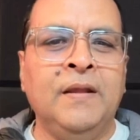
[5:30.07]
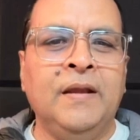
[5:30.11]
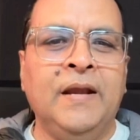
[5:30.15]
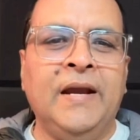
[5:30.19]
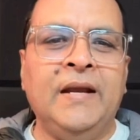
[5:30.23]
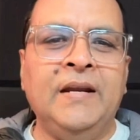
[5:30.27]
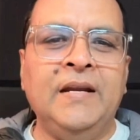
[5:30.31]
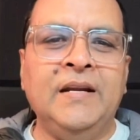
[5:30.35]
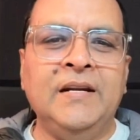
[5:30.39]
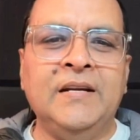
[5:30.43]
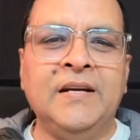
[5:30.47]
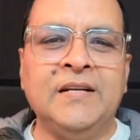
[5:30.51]

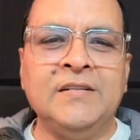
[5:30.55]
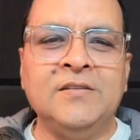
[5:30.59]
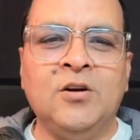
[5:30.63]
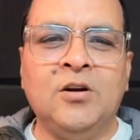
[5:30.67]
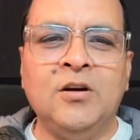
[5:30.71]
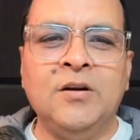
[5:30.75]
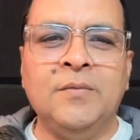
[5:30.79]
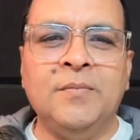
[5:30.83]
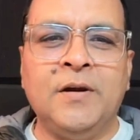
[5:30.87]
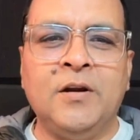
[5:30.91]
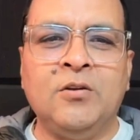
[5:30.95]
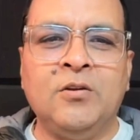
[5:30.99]
And it does
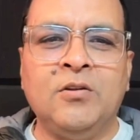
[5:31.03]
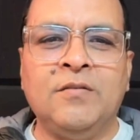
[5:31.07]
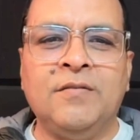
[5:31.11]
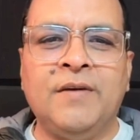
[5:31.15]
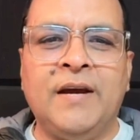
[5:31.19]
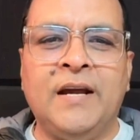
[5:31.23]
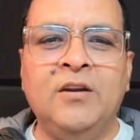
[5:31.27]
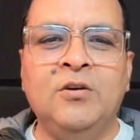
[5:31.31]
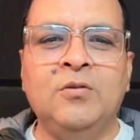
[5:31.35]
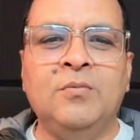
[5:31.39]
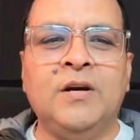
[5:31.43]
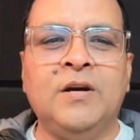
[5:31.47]
not depend on the
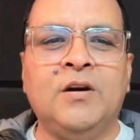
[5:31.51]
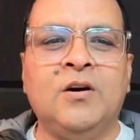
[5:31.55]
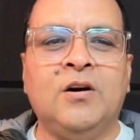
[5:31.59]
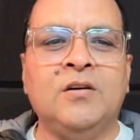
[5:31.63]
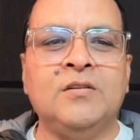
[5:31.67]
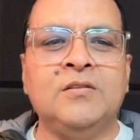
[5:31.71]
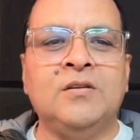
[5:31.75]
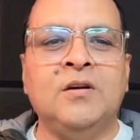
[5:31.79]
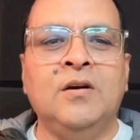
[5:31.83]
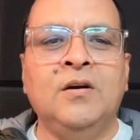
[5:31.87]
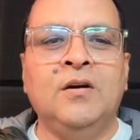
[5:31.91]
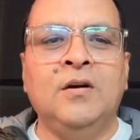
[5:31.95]
value
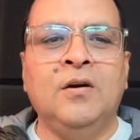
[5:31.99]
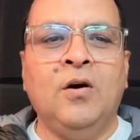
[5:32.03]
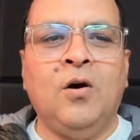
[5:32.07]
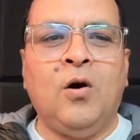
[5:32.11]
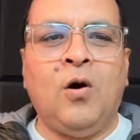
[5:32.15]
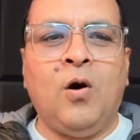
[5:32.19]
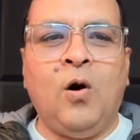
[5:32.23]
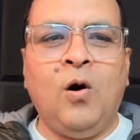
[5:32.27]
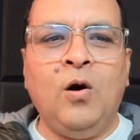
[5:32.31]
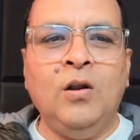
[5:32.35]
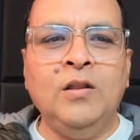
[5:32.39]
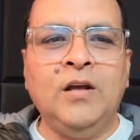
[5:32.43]
because
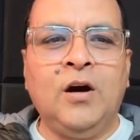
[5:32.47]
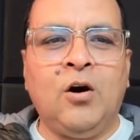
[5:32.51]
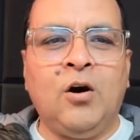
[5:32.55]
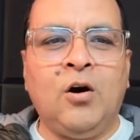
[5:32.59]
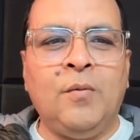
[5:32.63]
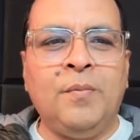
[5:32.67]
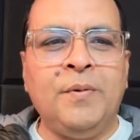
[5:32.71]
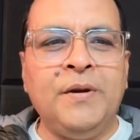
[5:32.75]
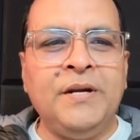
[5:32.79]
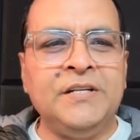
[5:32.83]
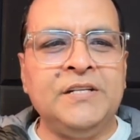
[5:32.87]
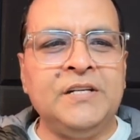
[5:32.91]
all the
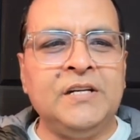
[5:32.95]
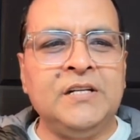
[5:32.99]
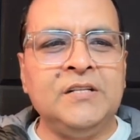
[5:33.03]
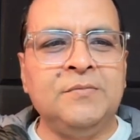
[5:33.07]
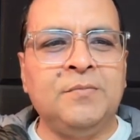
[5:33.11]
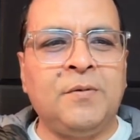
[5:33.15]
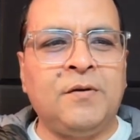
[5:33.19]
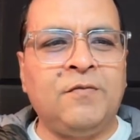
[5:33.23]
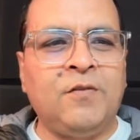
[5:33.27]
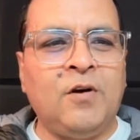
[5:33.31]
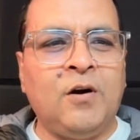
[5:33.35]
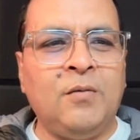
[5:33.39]
operations
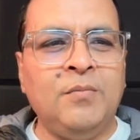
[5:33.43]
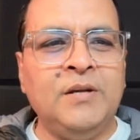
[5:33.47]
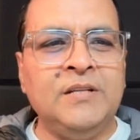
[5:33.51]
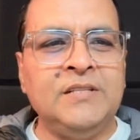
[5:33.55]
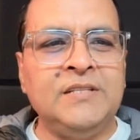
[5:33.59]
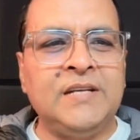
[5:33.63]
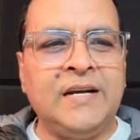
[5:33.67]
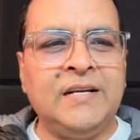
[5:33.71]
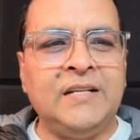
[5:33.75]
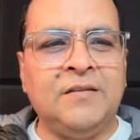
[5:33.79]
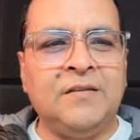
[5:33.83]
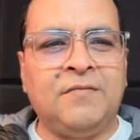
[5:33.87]
performed
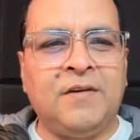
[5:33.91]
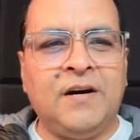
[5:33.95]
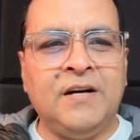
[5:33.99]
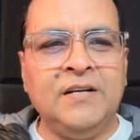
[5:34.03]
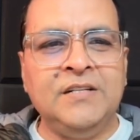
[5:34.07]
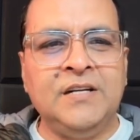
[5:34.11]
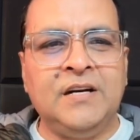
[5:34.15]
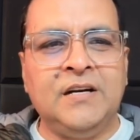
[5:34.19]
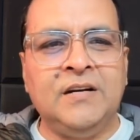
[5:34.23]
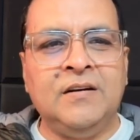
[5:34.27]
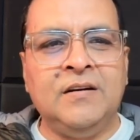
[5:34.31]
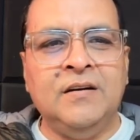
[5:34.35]
inside the
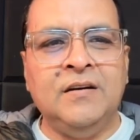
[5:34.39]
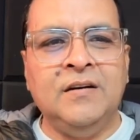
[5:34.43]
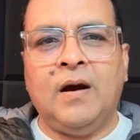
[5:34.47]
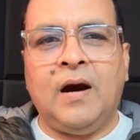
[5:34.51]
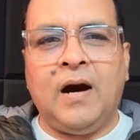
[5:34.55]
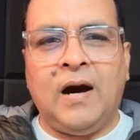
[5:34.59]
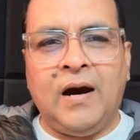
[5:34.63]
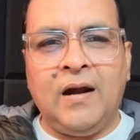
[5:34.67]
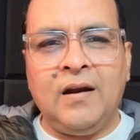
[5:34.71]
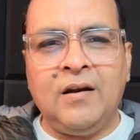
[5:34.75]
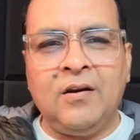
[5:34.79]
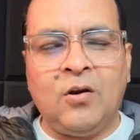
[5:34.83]
function
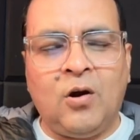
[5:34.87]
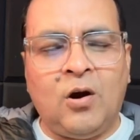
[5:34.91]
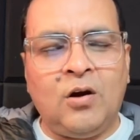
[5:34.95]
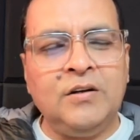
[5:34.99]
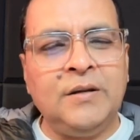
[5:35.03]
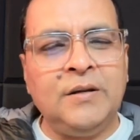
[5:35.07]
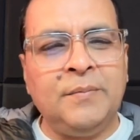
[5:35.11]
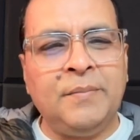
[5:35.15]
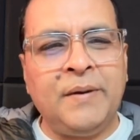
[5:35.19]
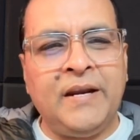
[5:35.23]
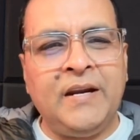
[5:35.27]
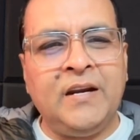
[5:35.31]
are
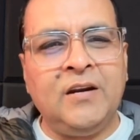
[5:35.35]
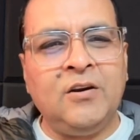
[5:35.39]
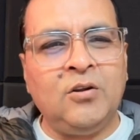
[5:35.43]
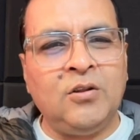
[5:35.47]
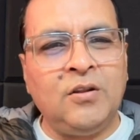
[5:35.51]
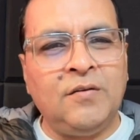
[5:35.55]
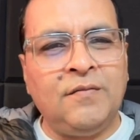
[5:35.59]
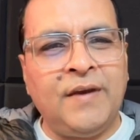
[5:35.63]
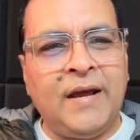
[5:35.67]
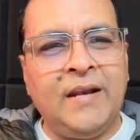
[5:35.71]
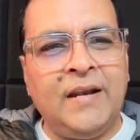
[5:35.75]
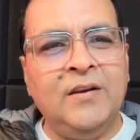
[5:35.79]
not dependent on
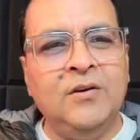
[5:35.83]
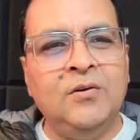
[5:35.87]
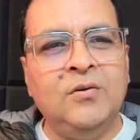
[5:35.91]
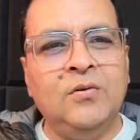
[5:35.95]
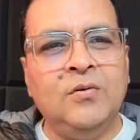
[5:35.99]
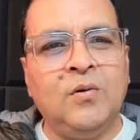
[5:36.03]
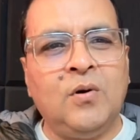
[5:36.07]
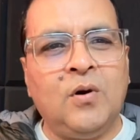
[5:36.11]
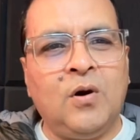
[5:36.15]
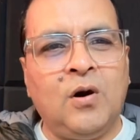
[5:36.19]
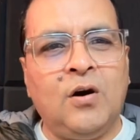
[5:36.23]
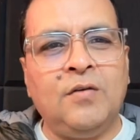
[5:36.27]
the
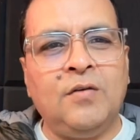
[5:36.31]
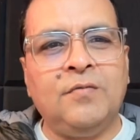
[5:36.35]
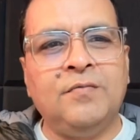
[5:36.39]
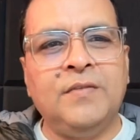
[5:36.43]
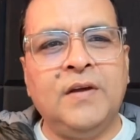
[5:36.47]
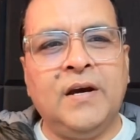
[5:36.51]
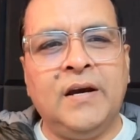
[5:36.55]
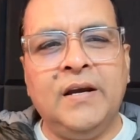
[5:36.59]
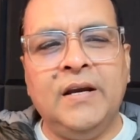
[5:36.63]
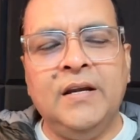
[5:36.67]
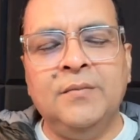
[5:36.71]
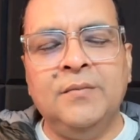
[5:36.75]
value of
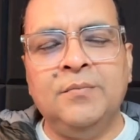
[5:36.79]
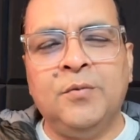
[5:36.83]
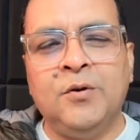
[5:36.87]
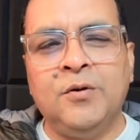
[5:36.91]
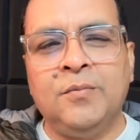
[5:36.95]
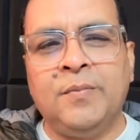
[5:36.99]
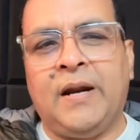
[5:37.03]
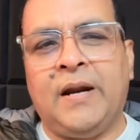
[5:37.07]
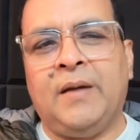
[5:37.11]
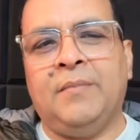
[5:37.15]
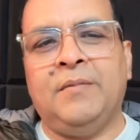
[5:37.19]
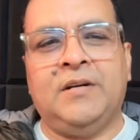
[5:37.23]
the
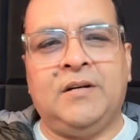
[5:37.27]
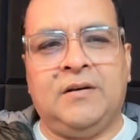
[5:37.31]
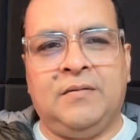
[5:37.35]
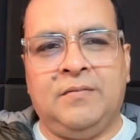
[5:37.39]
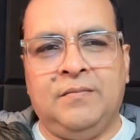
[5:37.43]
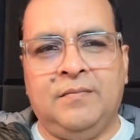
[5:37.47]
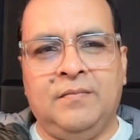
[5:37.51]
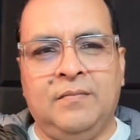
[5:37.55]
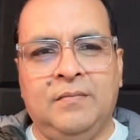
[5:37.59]
input parameter.